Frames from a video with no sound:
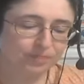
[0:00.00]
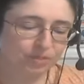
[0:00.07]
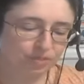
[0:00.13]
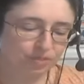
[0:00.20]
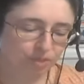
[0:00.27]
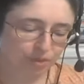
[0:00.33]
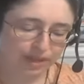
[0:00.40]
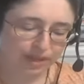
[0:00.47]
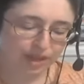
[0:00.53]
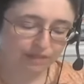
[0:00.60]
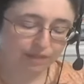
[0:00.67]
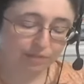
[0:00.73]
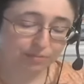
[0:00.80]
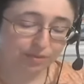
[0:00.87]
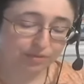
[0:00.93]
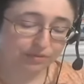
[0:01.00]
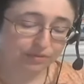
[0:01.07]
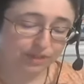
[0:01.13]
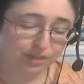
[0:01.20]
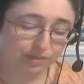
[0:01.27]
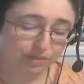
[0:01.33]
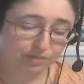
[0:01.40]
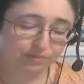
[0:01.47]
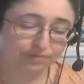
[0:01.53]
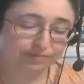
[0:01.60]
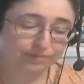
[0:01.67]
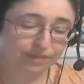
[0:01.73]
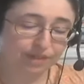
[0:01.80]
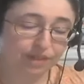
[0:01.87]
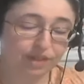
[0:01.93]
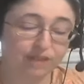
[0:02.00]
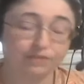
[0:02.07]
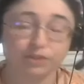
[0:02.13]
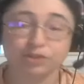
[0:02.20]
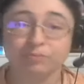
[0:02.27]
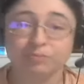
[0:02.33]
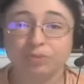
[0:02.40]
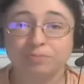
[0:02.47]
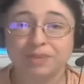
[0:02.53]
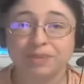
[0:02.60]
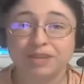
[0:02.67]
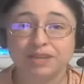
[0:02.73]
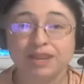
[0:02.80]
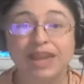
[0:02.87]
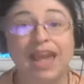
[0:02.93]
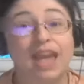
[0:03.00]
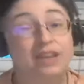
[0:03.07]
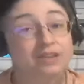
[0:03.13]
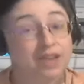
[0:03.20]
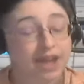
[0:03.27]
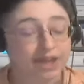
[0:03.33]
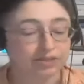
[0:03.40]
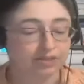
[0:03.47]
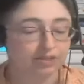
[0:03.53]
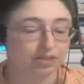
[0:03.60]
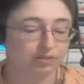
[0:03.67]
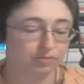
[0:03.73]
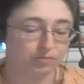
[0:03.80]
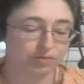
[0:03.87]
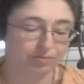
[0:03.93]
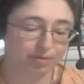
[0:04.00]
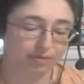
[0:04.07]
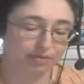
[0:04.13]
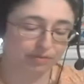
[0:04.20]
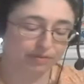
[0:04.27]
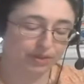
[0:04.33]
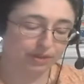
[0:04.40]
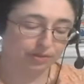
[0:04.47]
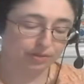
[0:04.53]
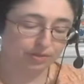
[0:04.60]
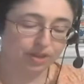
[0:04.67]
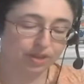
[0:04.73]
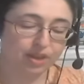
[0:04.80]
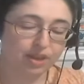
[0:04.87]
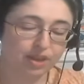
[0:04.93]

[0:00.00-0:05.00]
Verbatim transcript: So it covers both of those. It covers mold making and casting with both of those.